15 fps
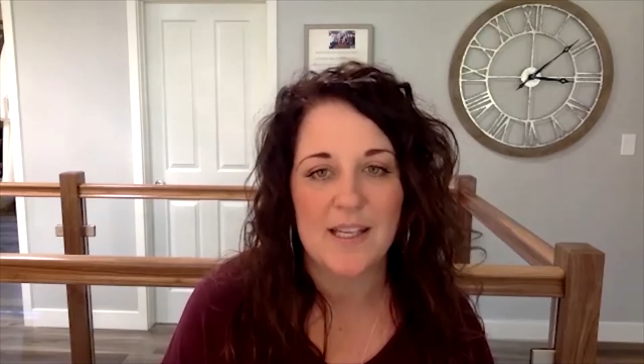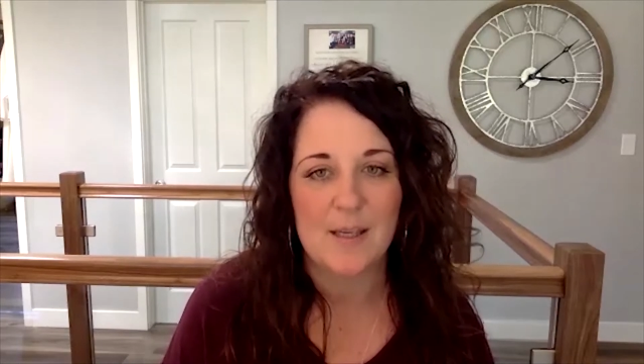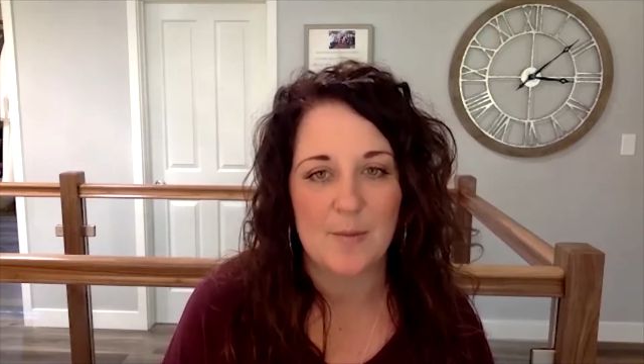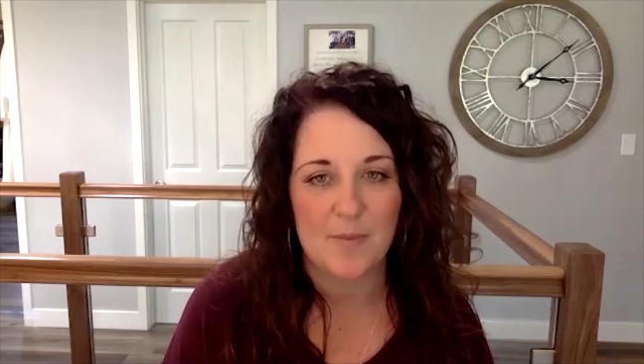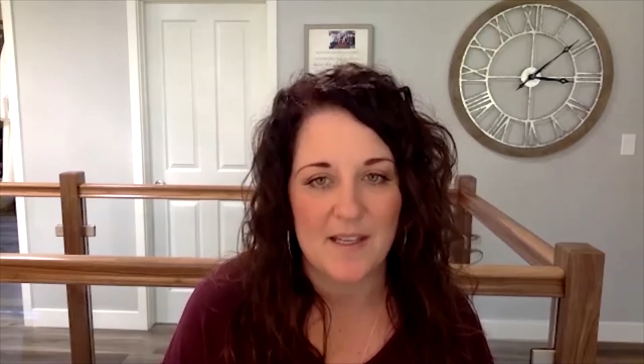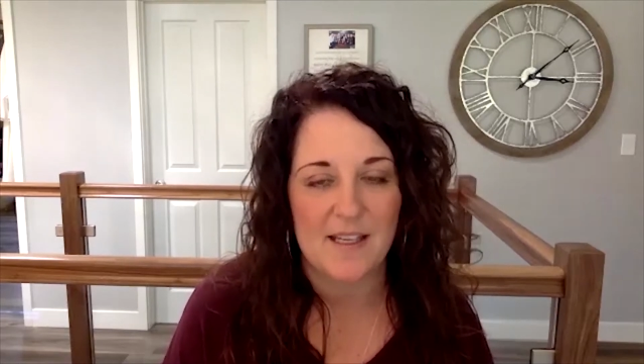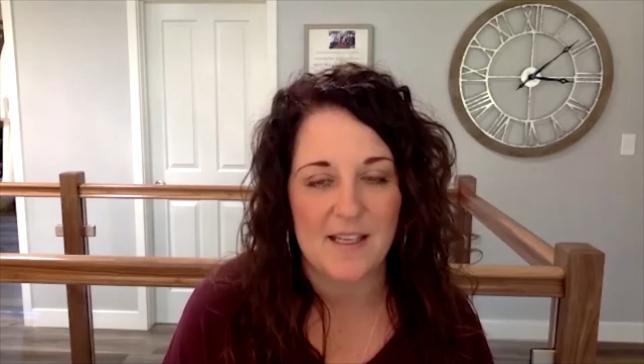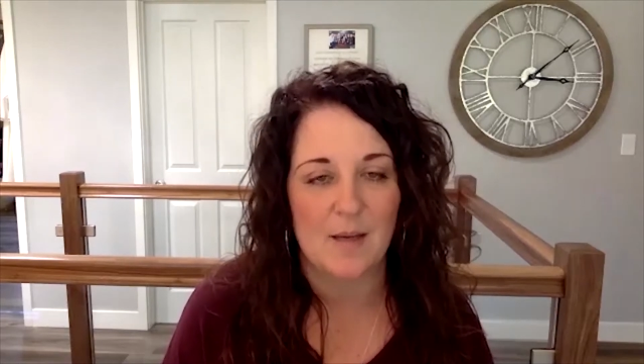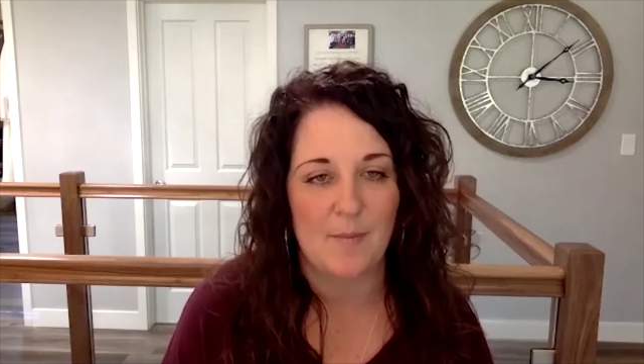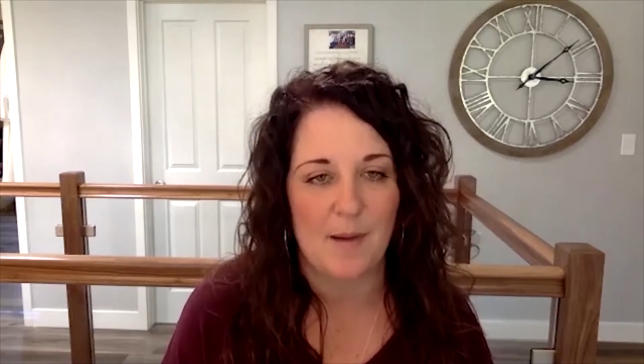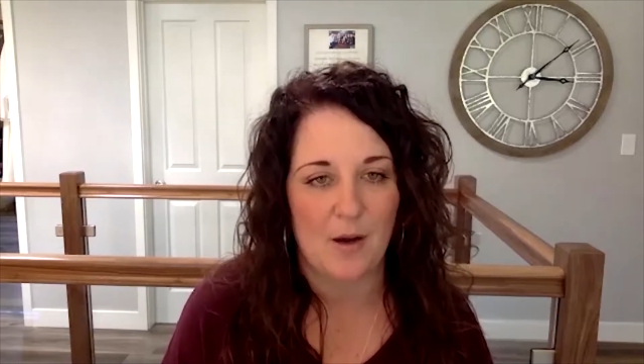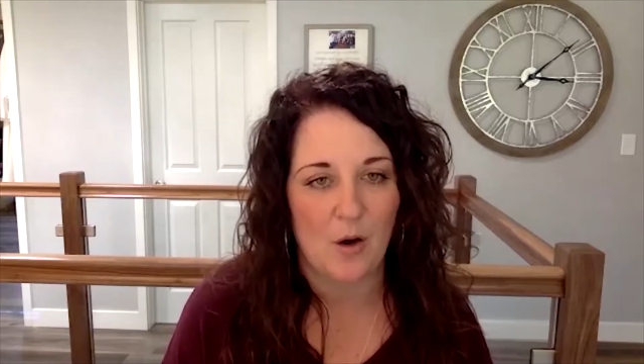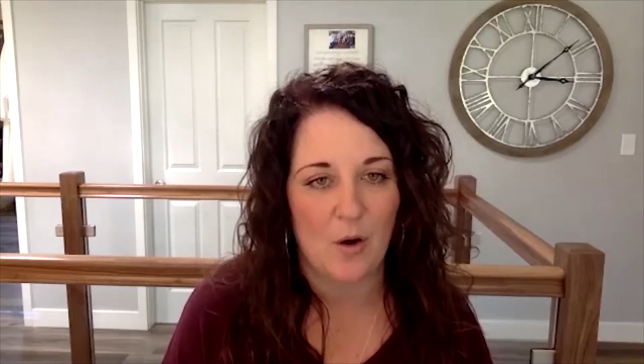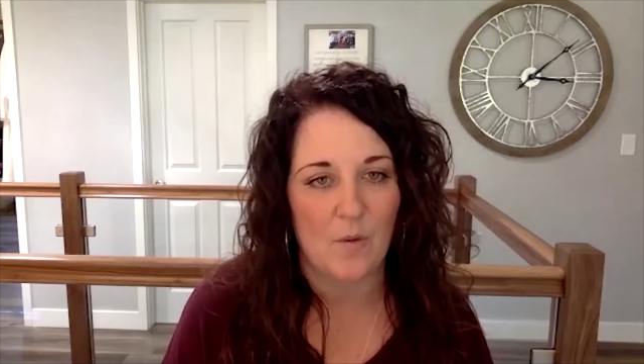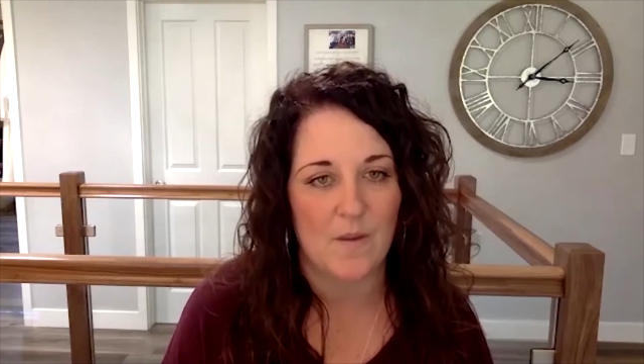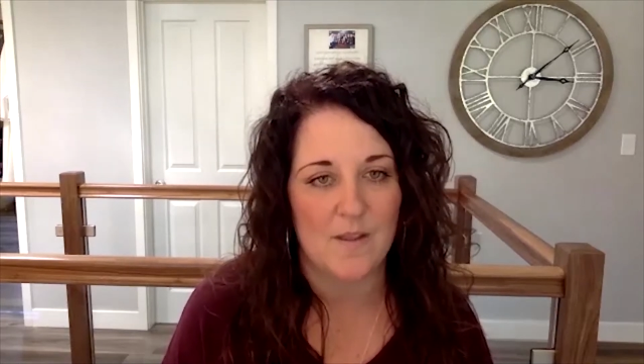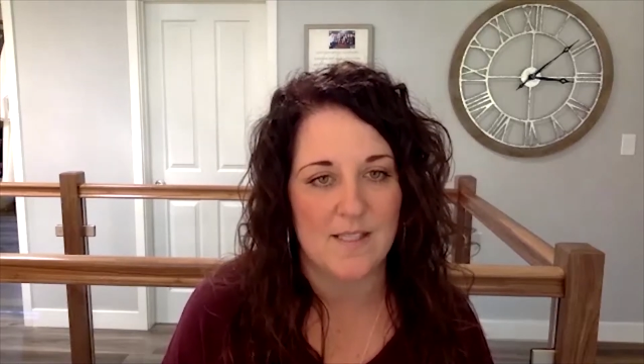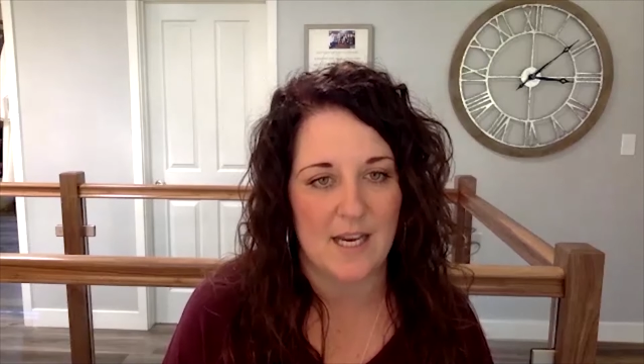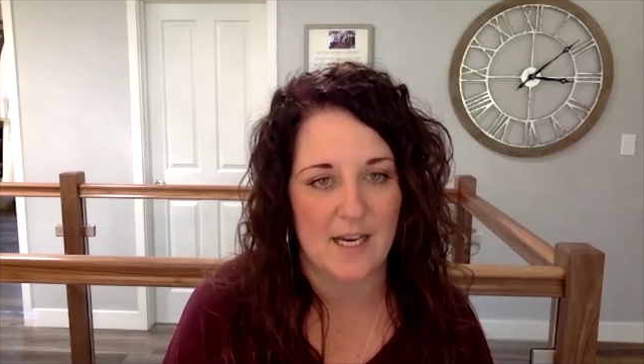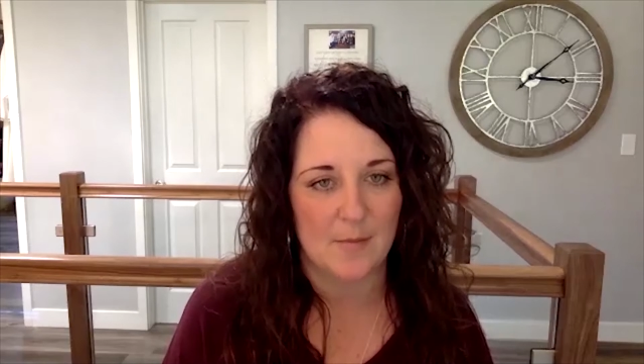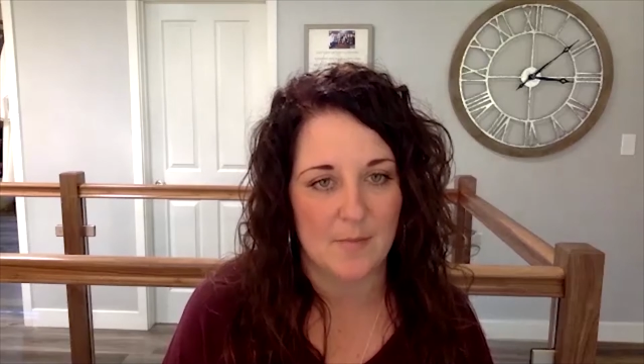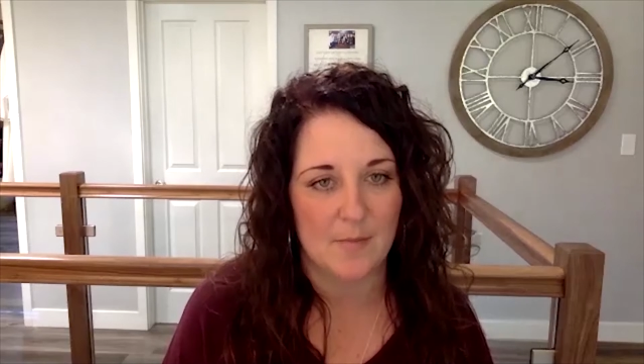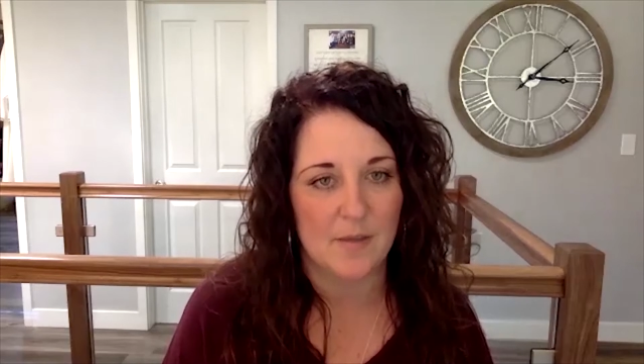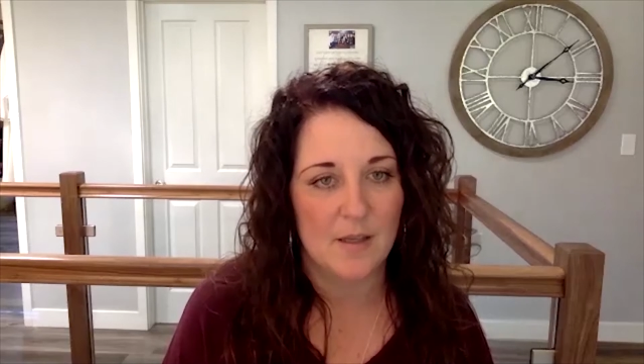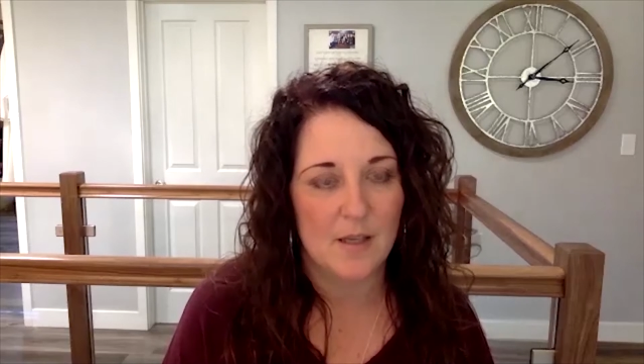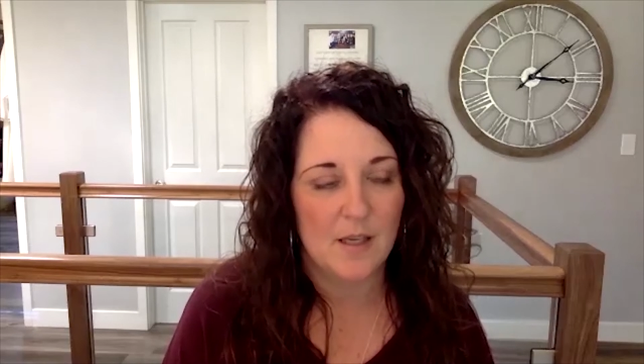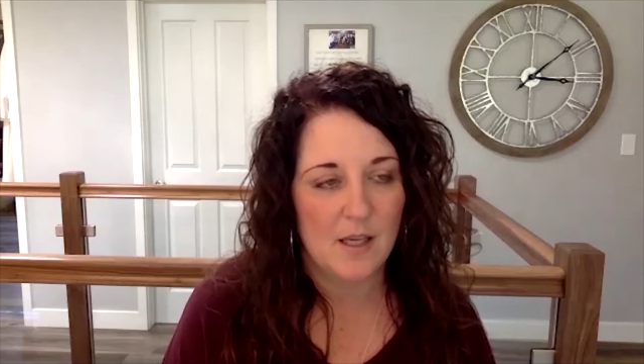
keep thinking about all the time.